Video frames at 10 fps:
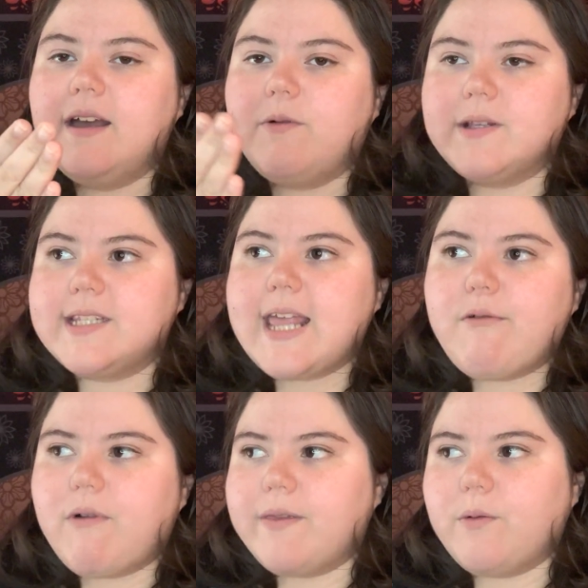once they
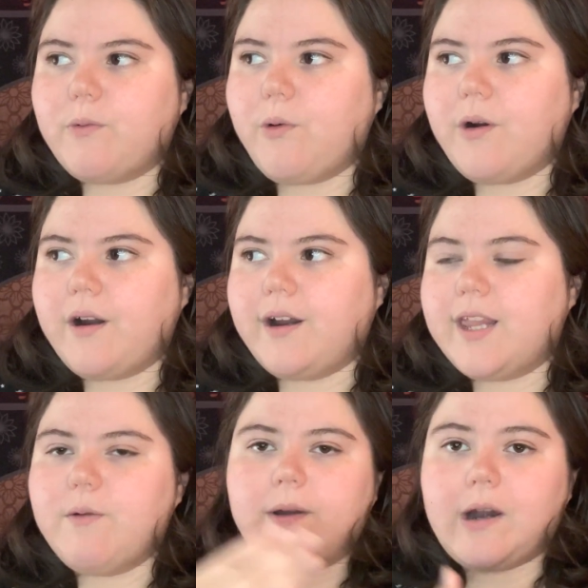won the war,
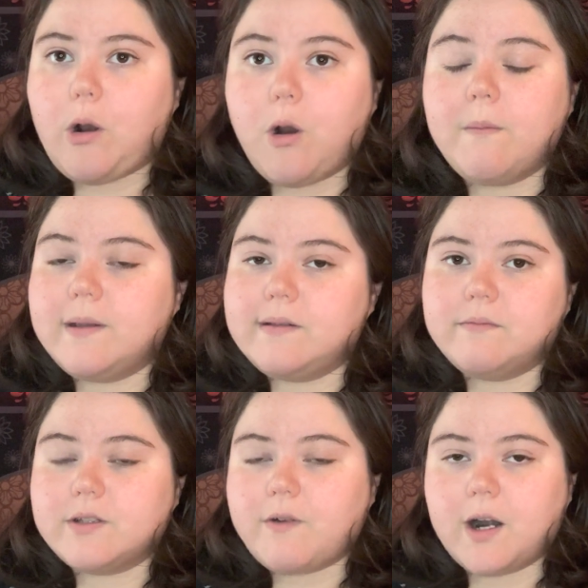he went home and
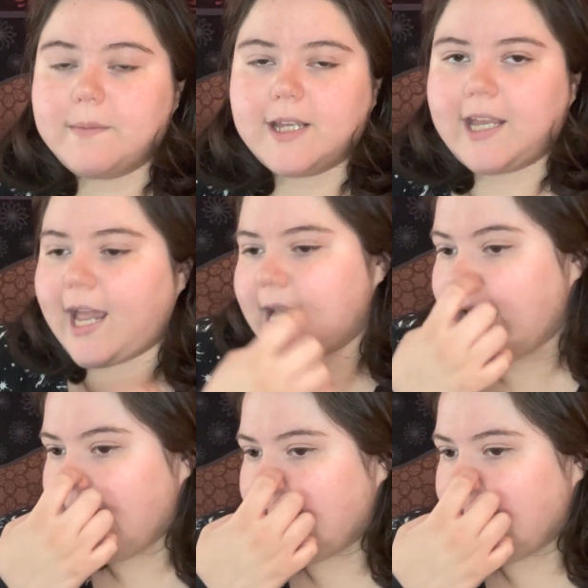was farming again.